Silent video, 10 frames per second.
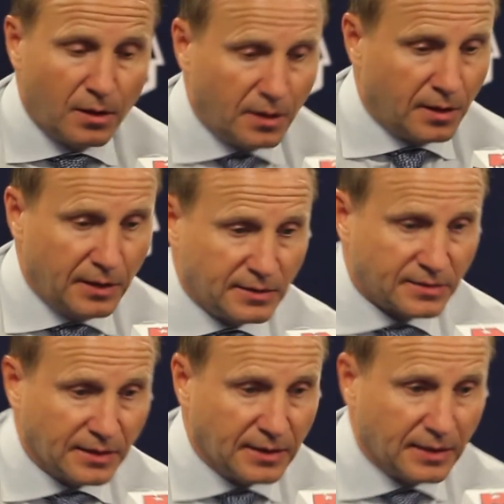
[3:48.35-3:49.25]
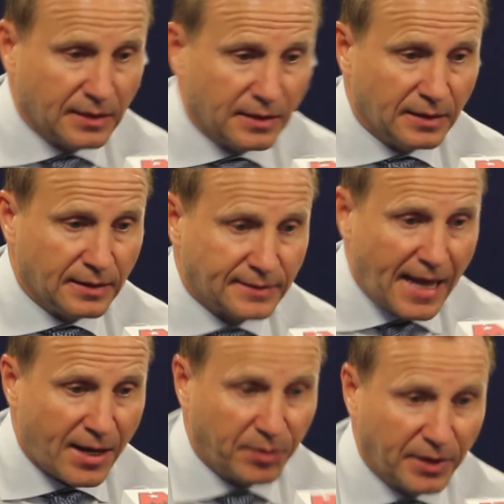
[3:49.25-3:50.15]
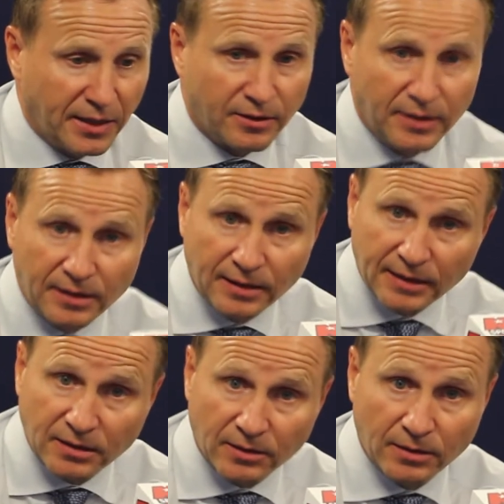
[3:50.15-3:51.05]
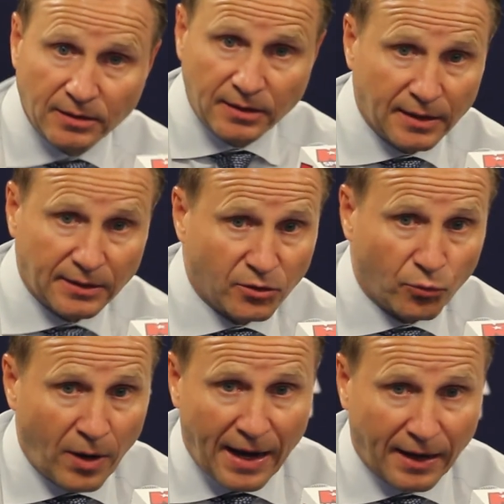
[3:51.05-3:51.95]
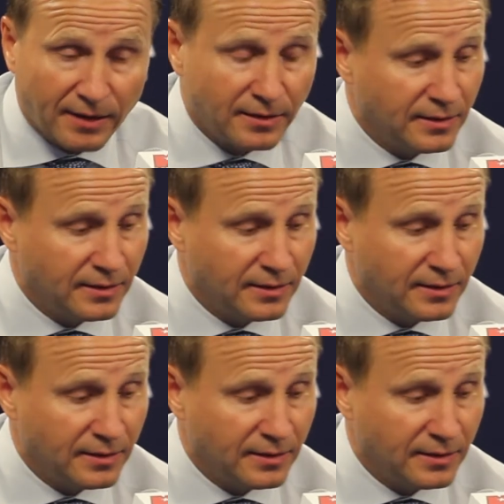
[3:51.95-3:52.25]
He's a tack player. He can get to the rack.